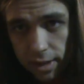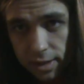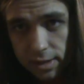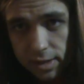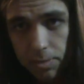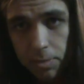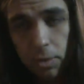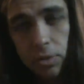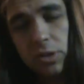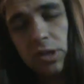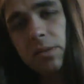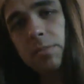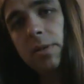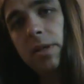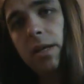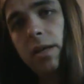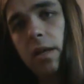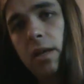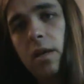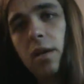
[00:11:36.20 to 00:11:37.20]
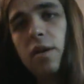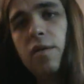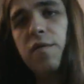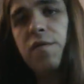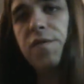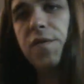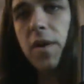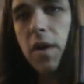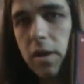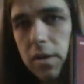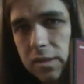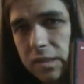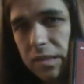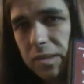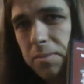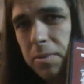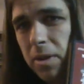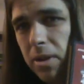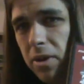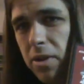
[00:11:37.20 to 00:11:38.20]
is supposed to be far
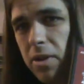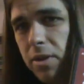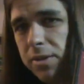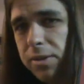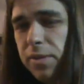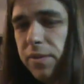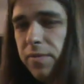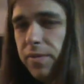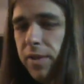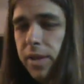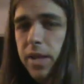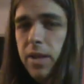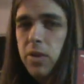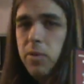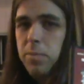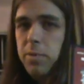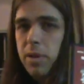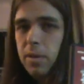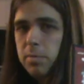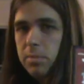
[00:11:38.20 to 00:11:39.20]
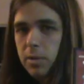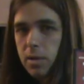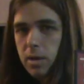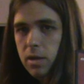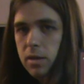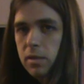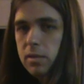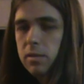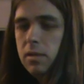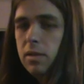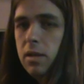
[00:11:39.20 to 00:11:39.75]
superior to video pinball.